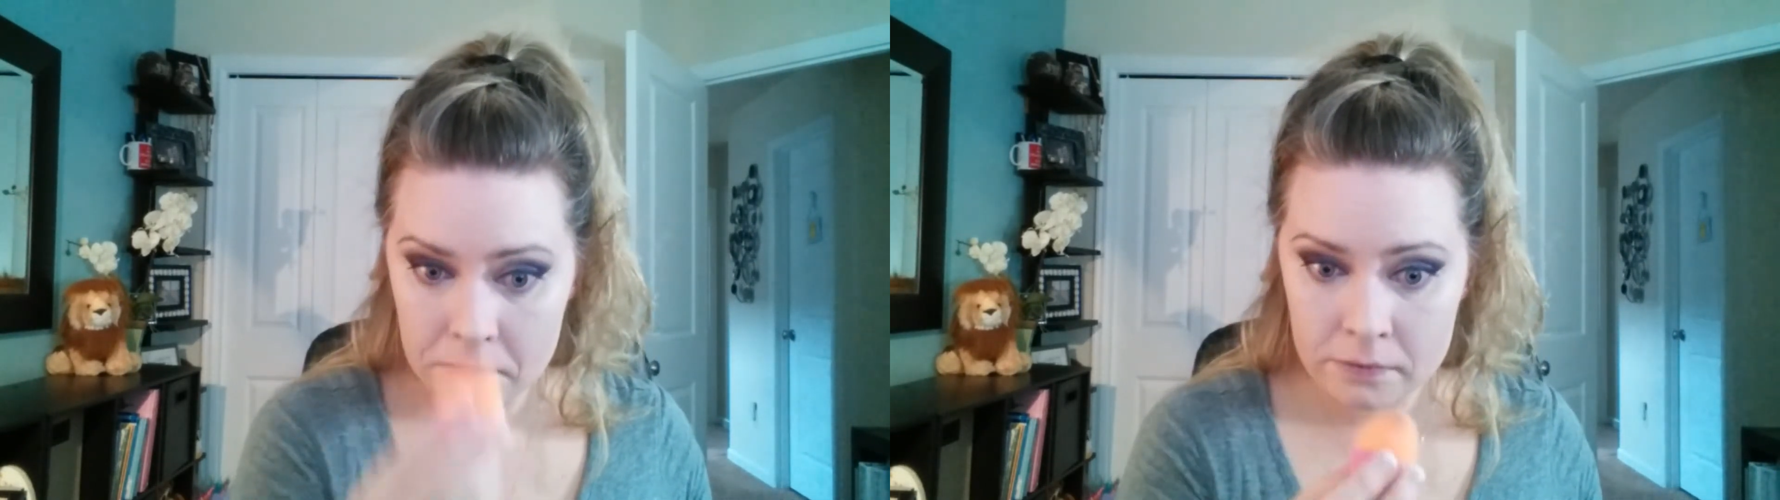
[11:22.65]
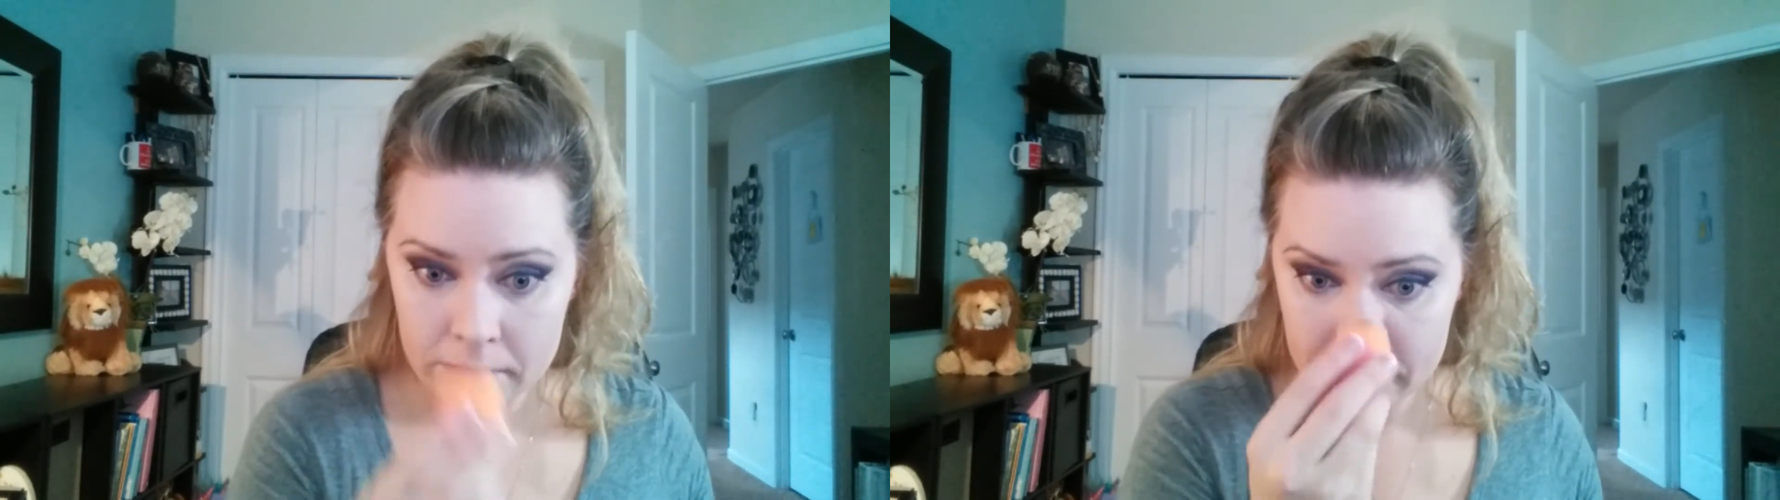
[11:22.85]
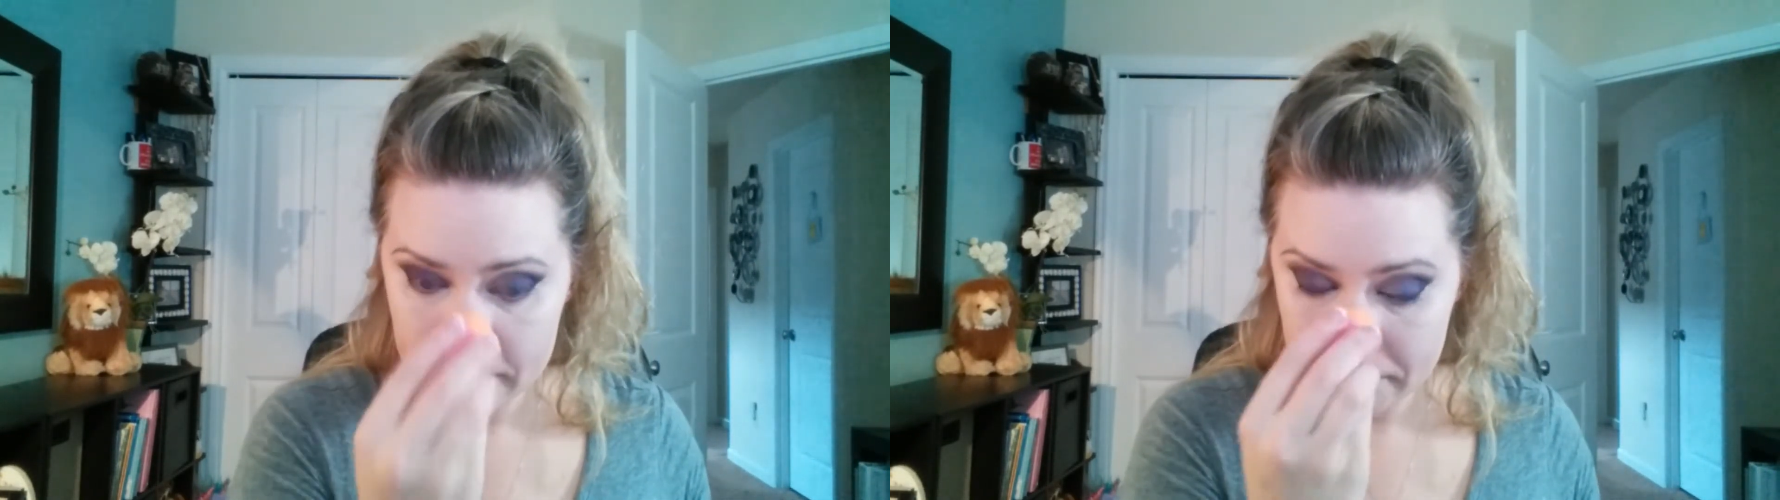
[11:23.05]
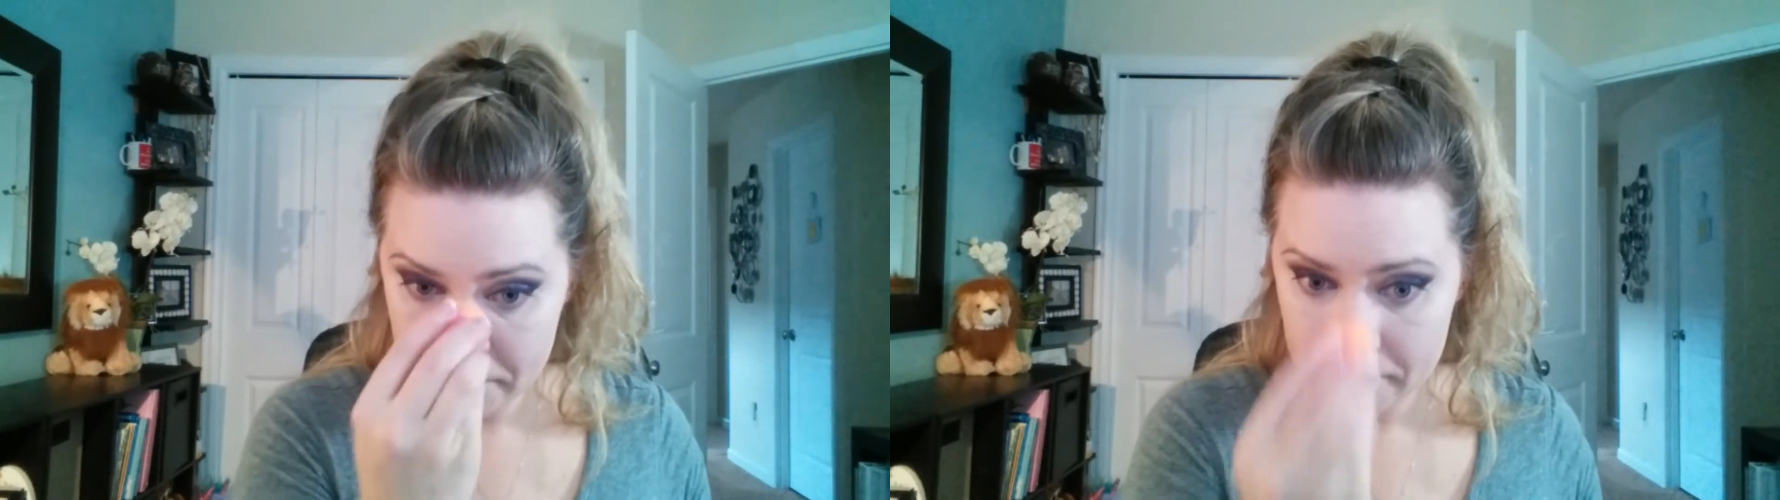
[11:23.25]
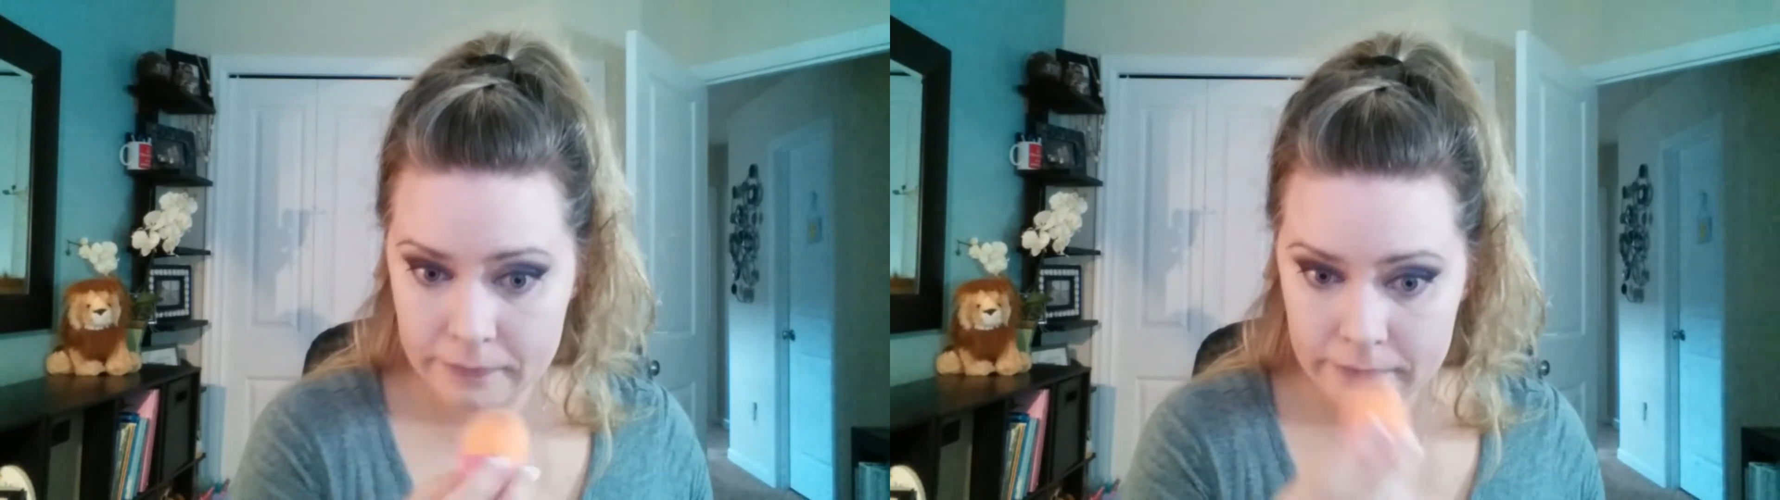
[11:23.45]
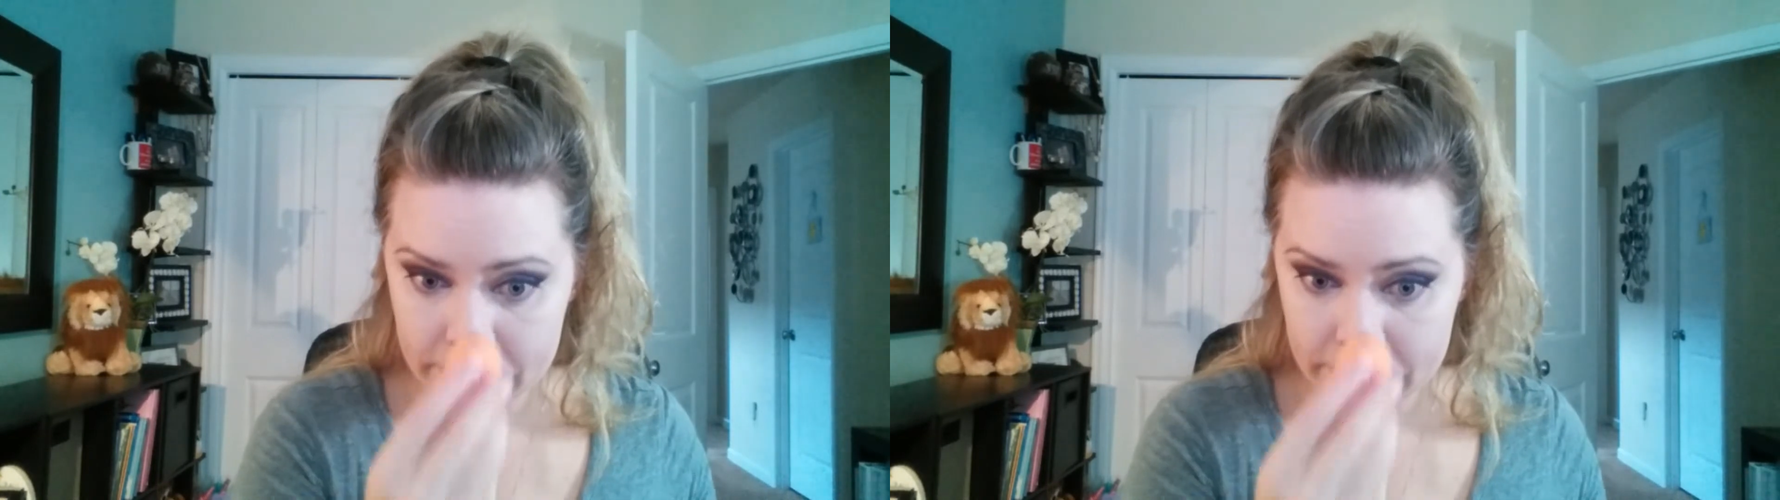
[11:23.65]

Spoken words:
even though it wasn't